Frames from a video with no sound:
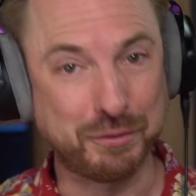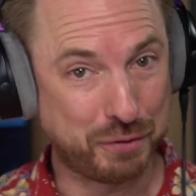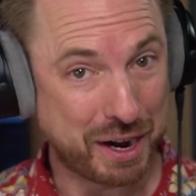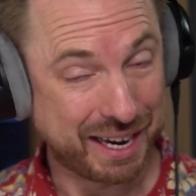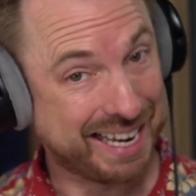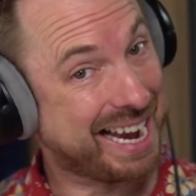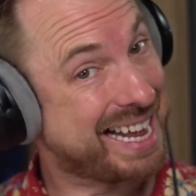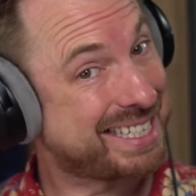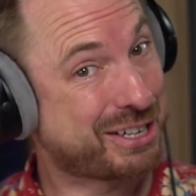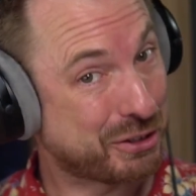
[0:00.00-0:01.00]
And finally,
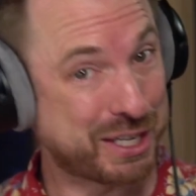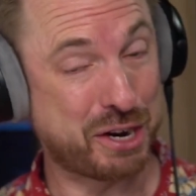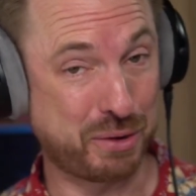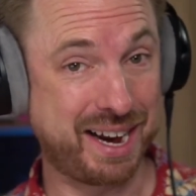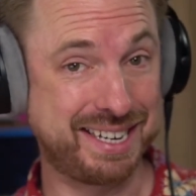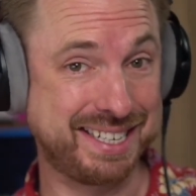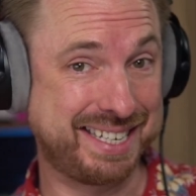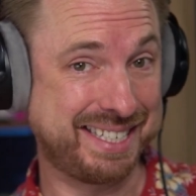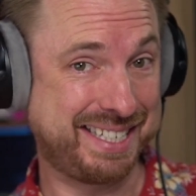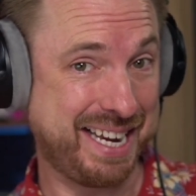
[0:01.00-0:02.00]
as content
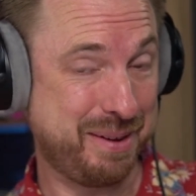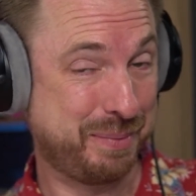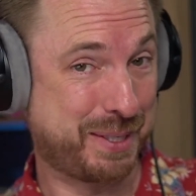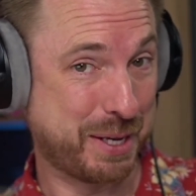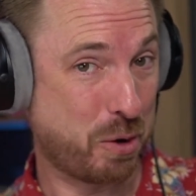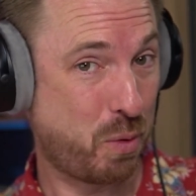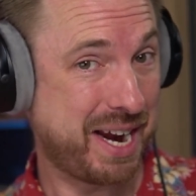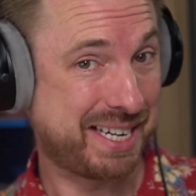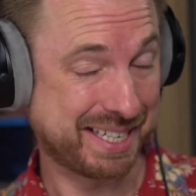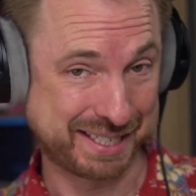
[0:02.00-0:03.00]
creators, it seems that a
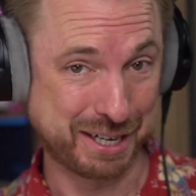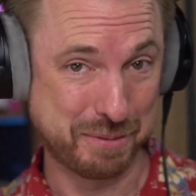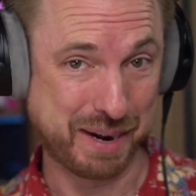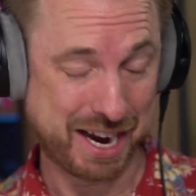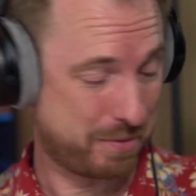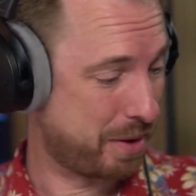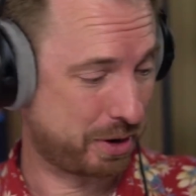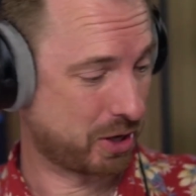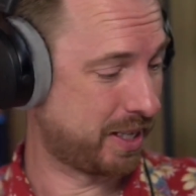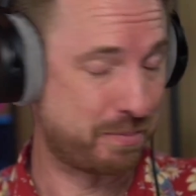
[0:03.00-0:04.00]
week doesn't go by where
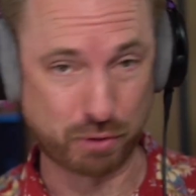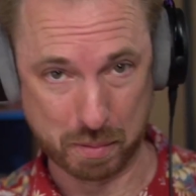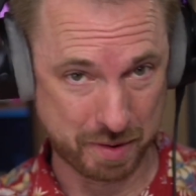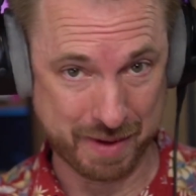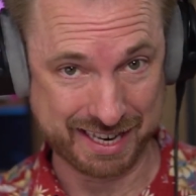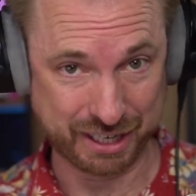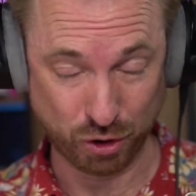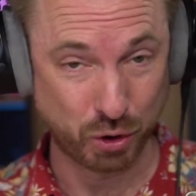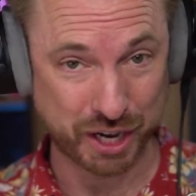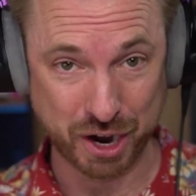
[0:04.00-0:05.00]
we got some
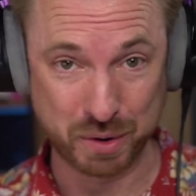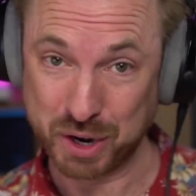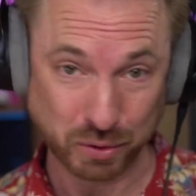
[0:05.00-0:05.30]
problematic audio.